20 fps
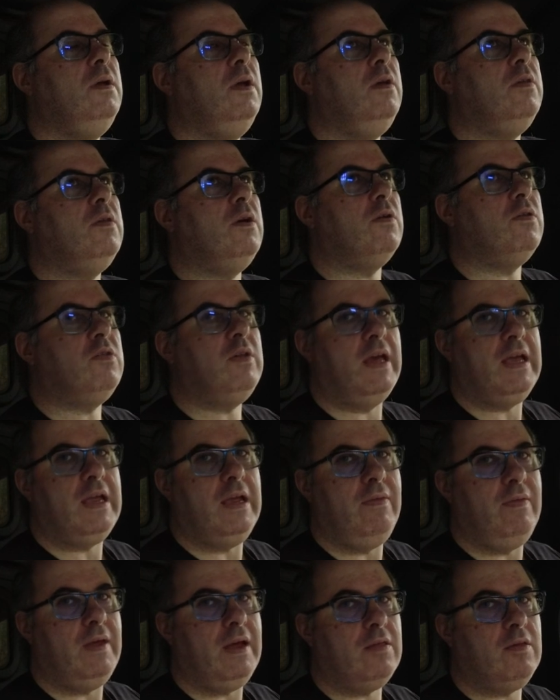as I was
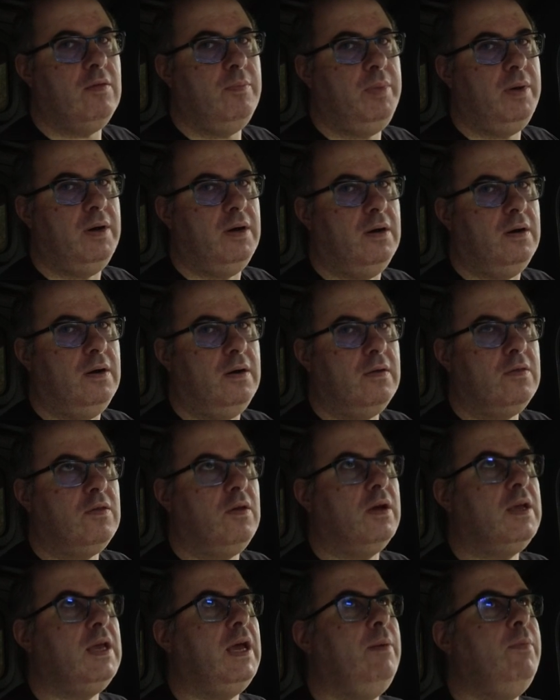taking that apart,
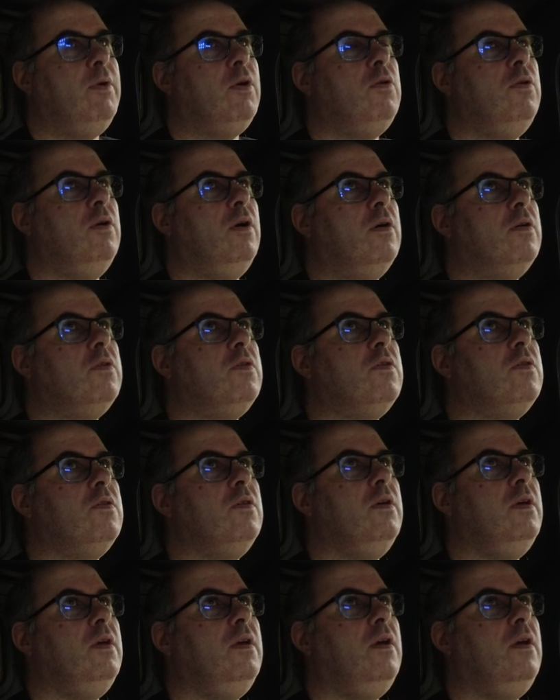I came across